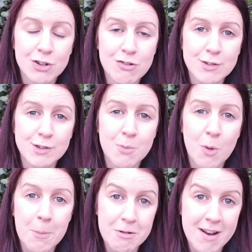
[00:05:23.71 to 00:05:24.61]
to grow some
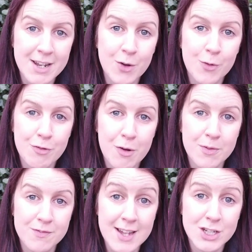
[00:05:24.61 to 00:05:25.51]
more perennial fruit
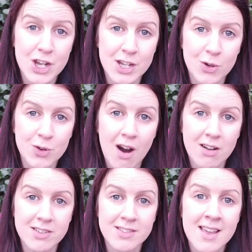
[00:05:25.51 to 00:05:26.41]
and veg in your
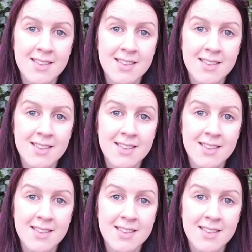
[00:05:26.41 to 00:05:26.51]
garden